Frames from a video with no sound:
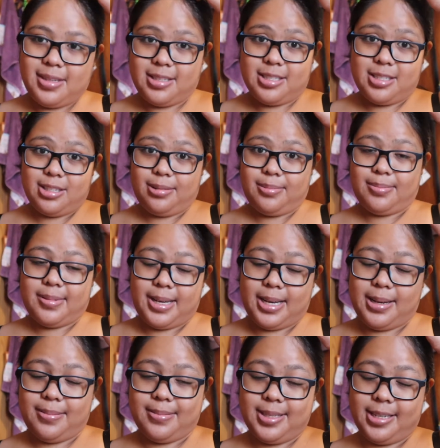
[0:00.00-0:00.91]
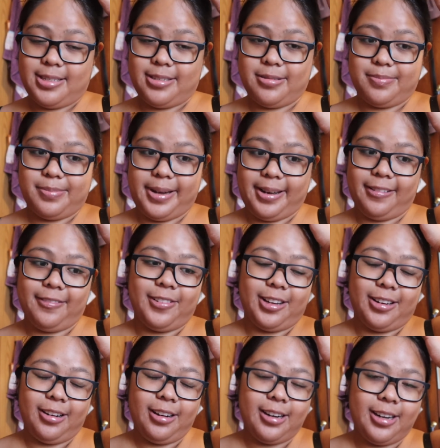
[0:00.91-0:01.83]
Soup. I am such a bad
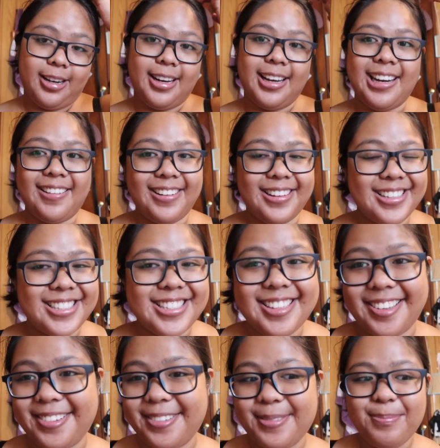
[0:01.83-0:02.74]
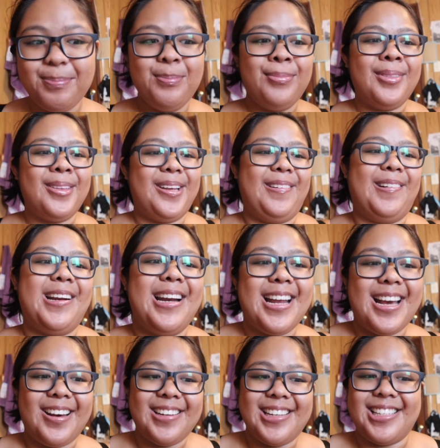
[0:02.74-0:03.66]
vlogger. Anyway, so right
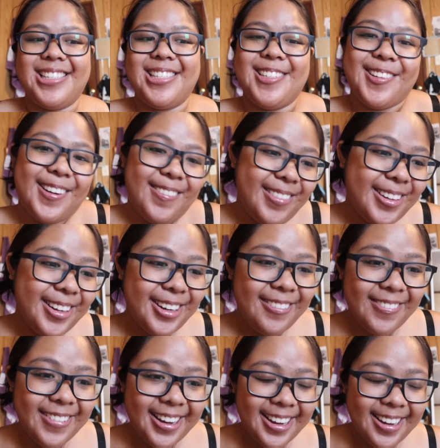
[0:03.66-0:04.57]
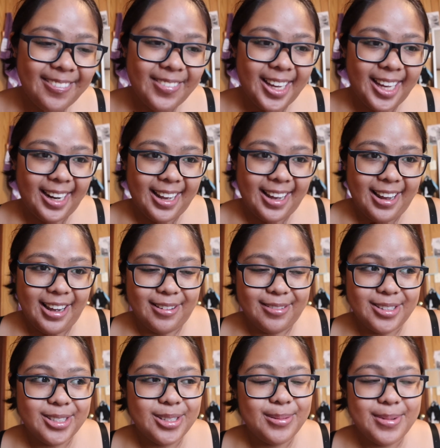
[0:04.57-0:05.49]
now it's 12:35 and I
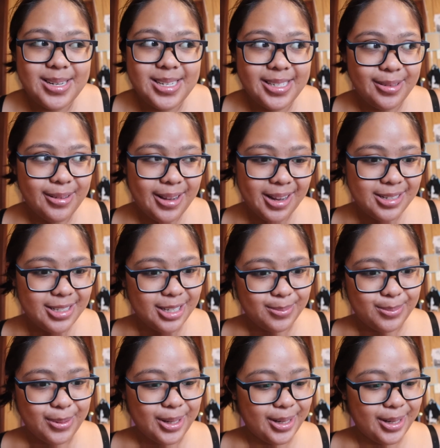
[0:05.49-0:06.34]
have so much to catch up